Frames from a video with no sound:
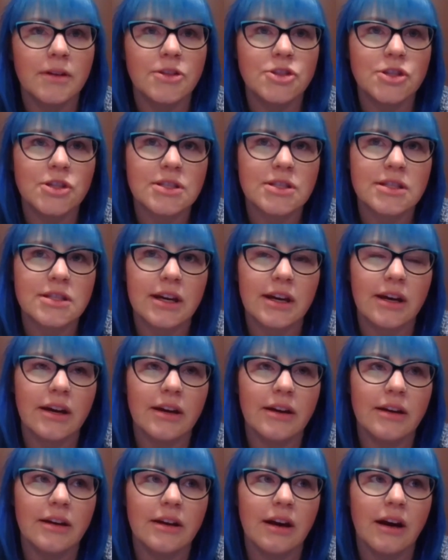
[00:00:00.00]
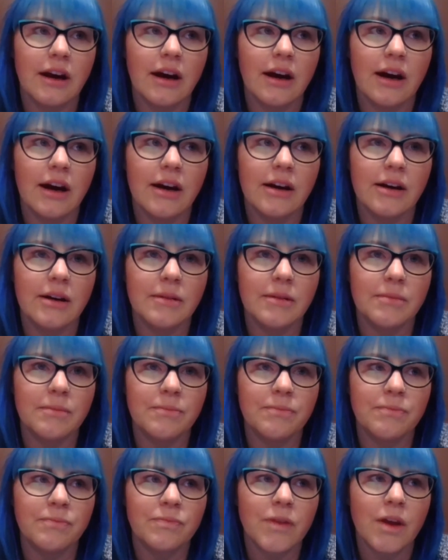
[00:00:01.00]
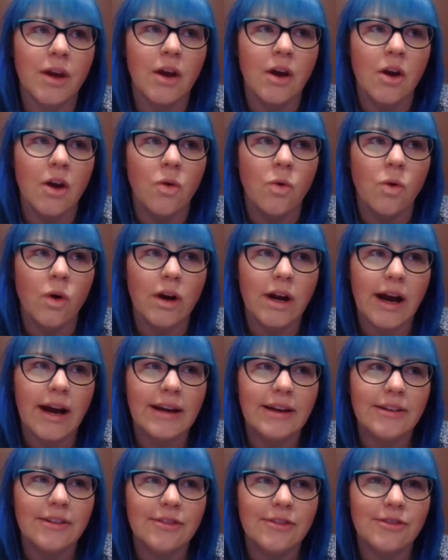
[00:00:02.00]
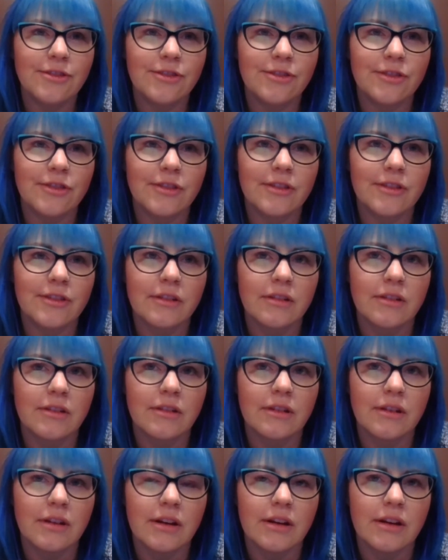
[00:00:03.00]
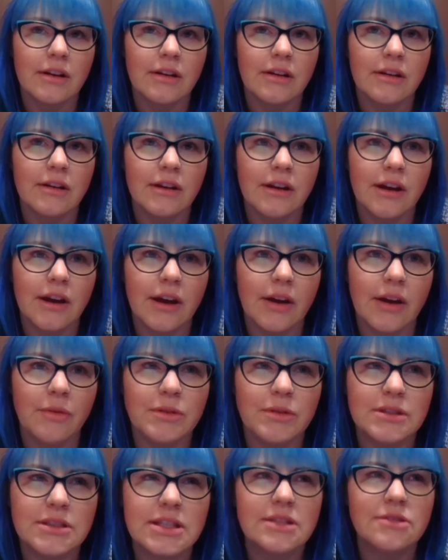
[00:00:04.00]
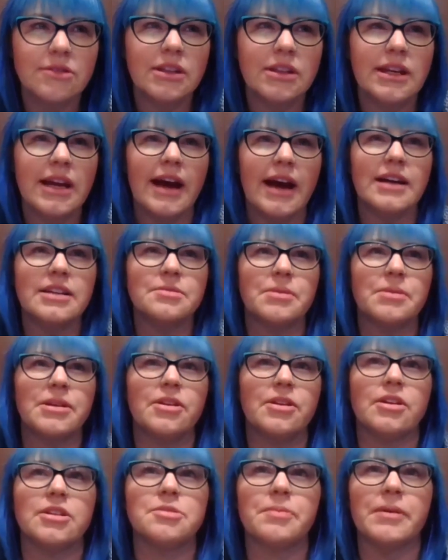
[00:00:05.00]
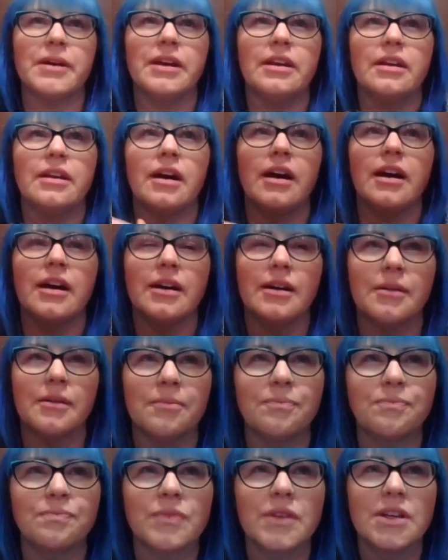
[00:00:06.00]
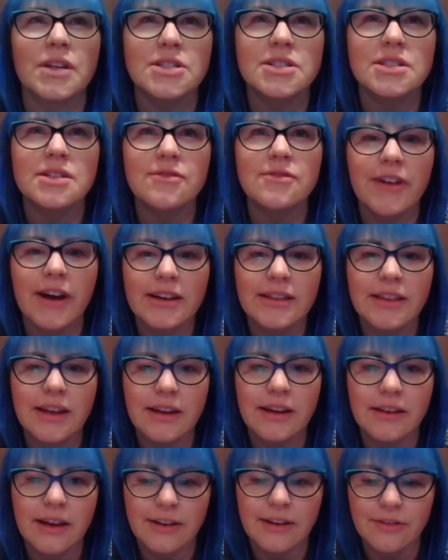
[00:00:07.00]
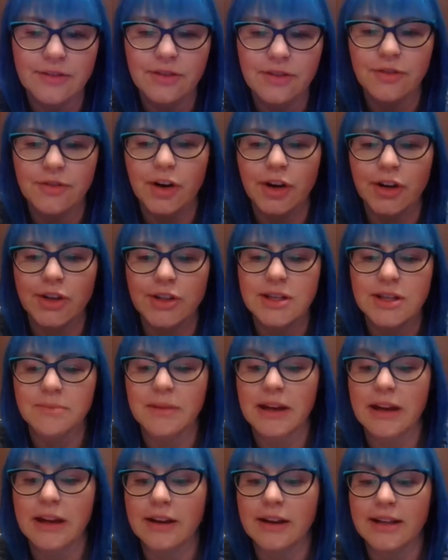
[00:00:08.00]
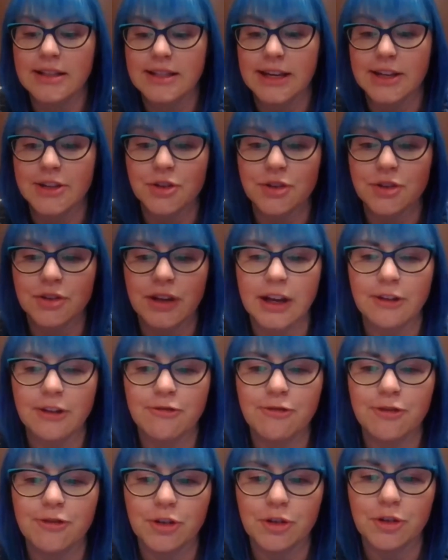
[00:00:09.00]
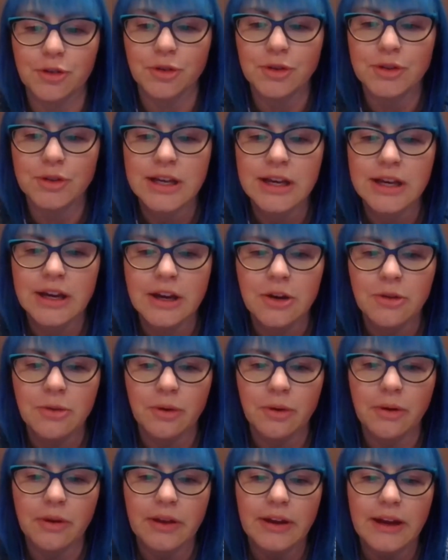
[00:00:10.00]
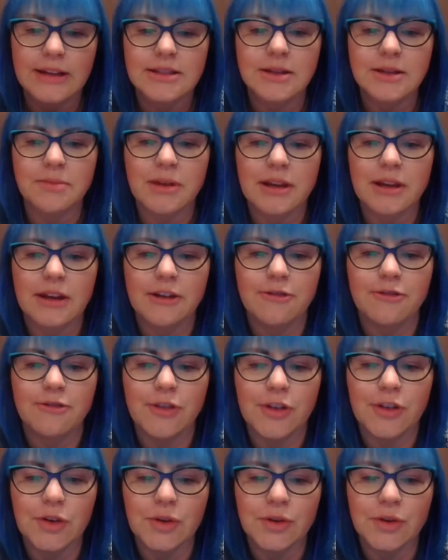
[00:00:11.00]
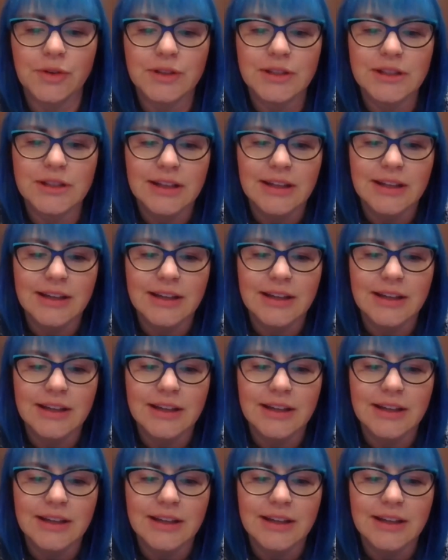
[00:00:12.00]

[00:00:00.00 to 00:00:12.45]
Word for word: just, uh, um, well, kind of, it didn't really add to my knowledge, but um, just the fact that like for something essential like food, when we look at something like food,